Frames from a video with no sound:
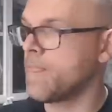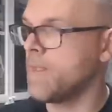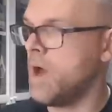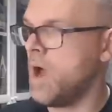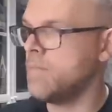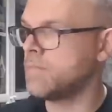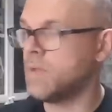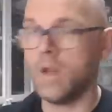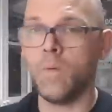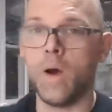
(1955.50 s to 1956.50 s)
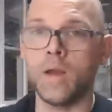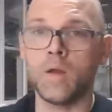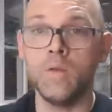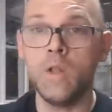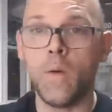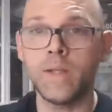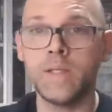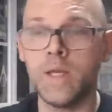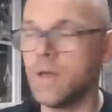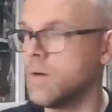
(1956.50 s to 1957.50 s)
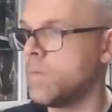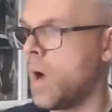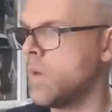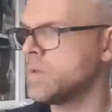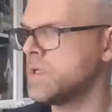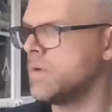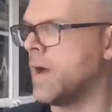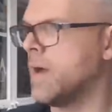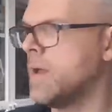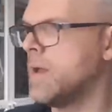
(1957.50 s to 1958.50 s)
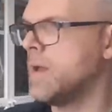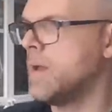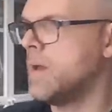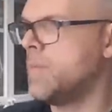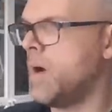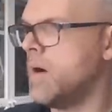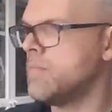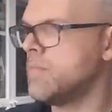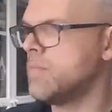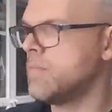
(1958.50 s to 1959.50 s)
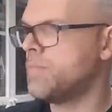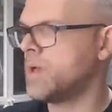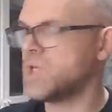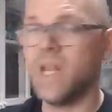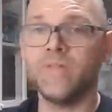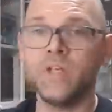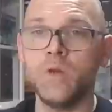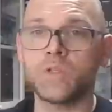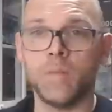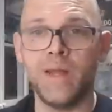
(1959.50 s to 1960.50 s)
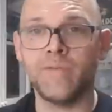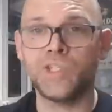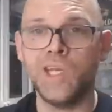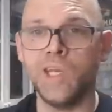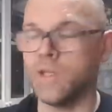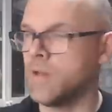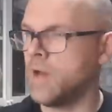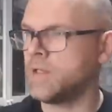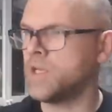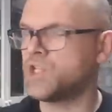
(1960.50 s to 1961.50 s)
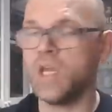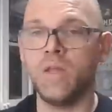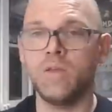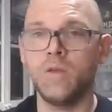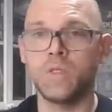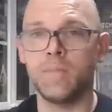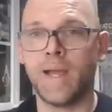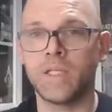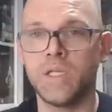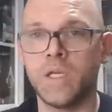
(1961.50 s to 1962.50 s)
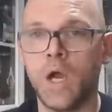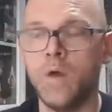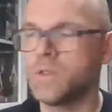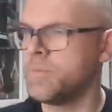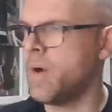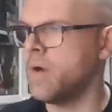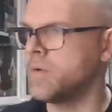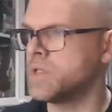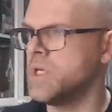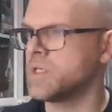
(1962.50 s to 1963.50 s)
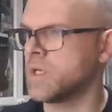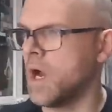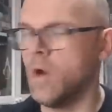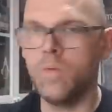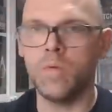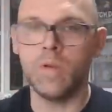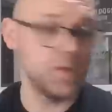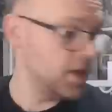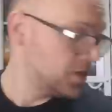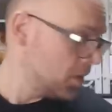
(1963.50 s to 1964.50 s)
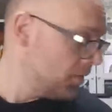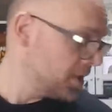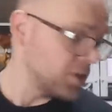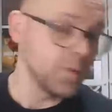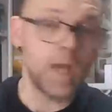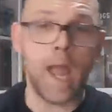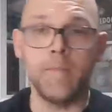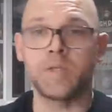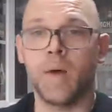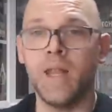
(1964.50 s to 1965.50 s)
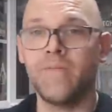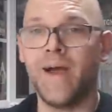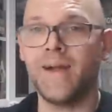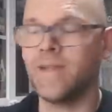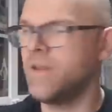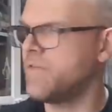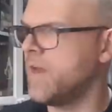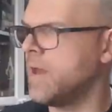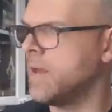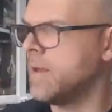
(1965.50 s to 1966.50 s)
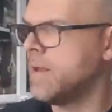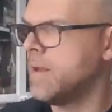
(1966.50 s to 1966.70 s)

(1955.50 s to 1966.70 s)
Don't know why. Got no idea why I would do that. But because I never used them, I never cheated. I did cheat using magazine codes and pokes years ago into original games, but I never had anything